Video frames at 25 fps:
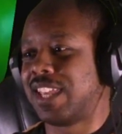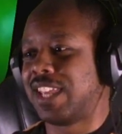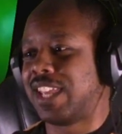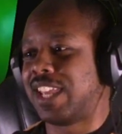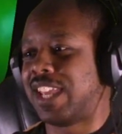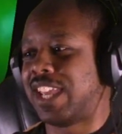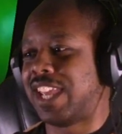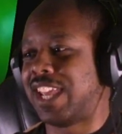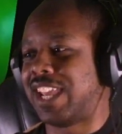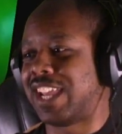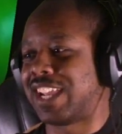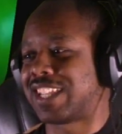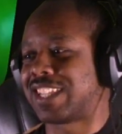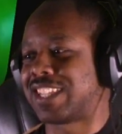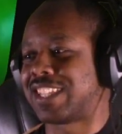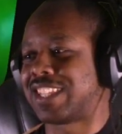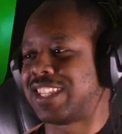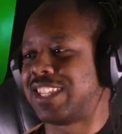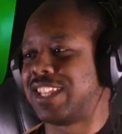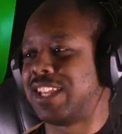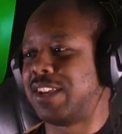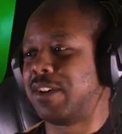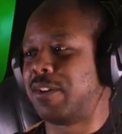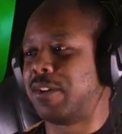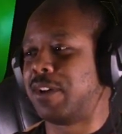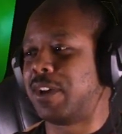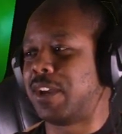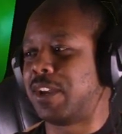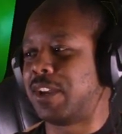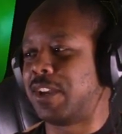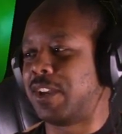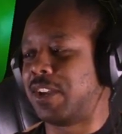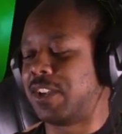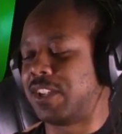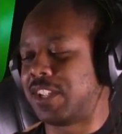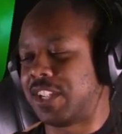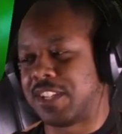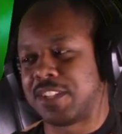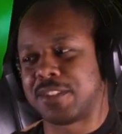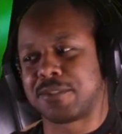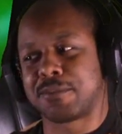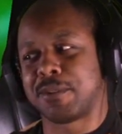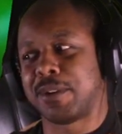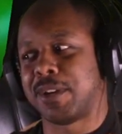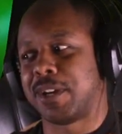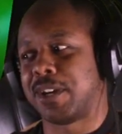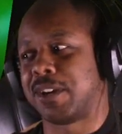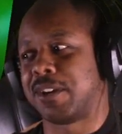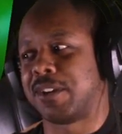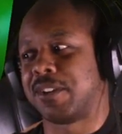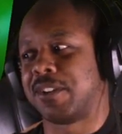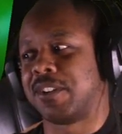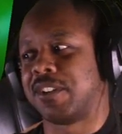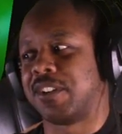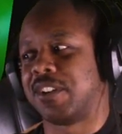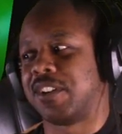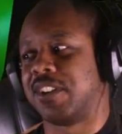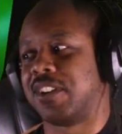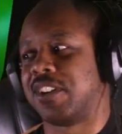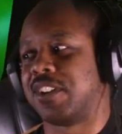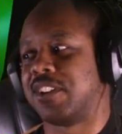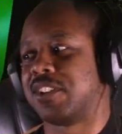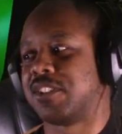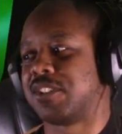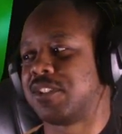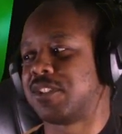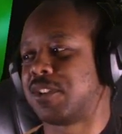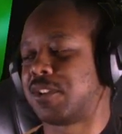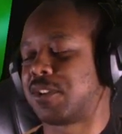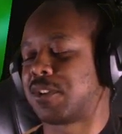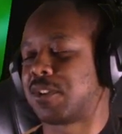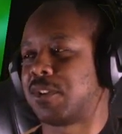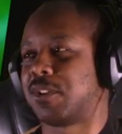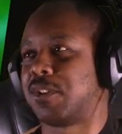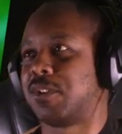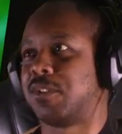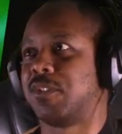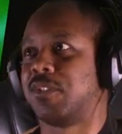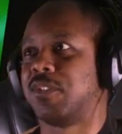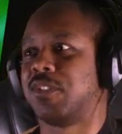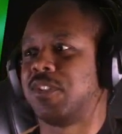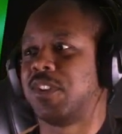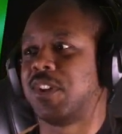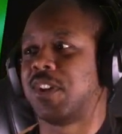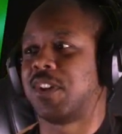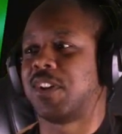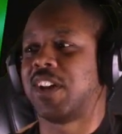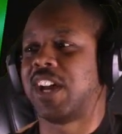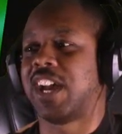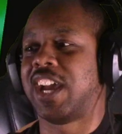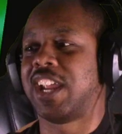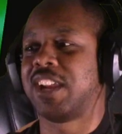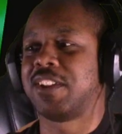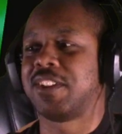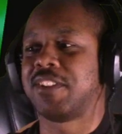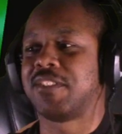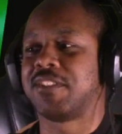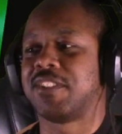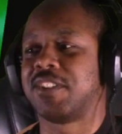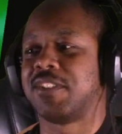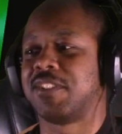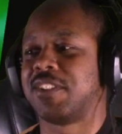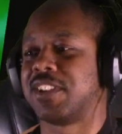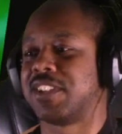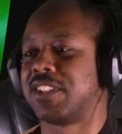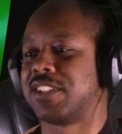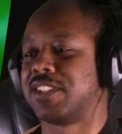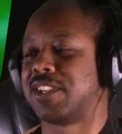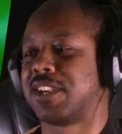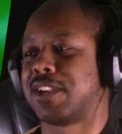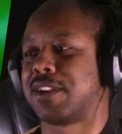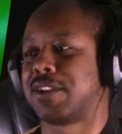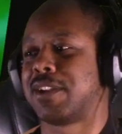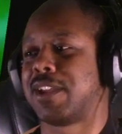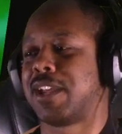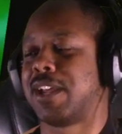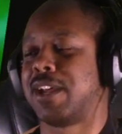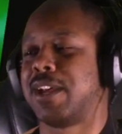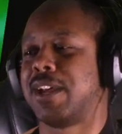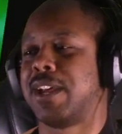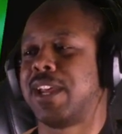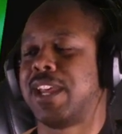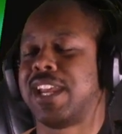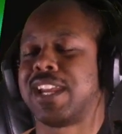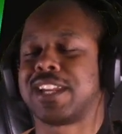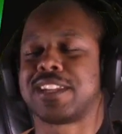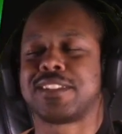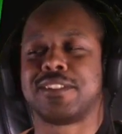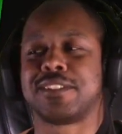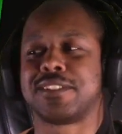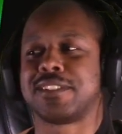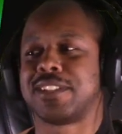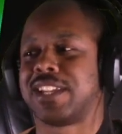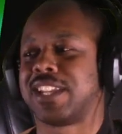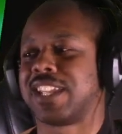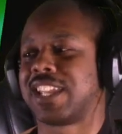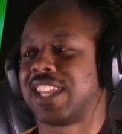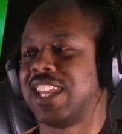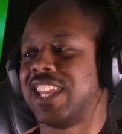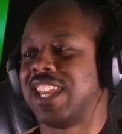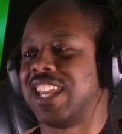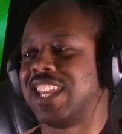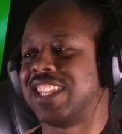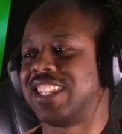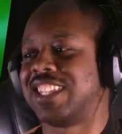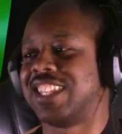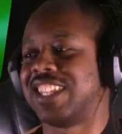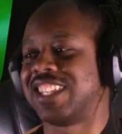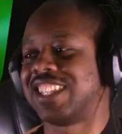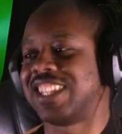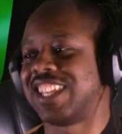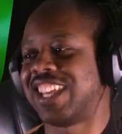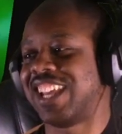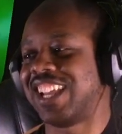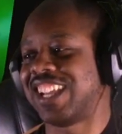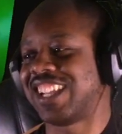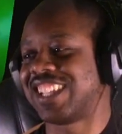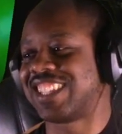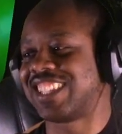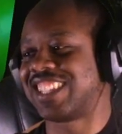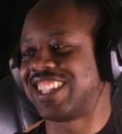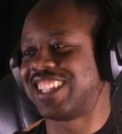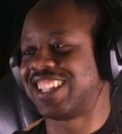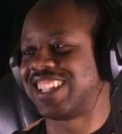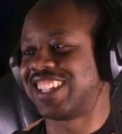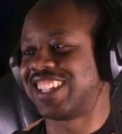X square circle. No, I don't even know what a shadow, X looks like. Is this X?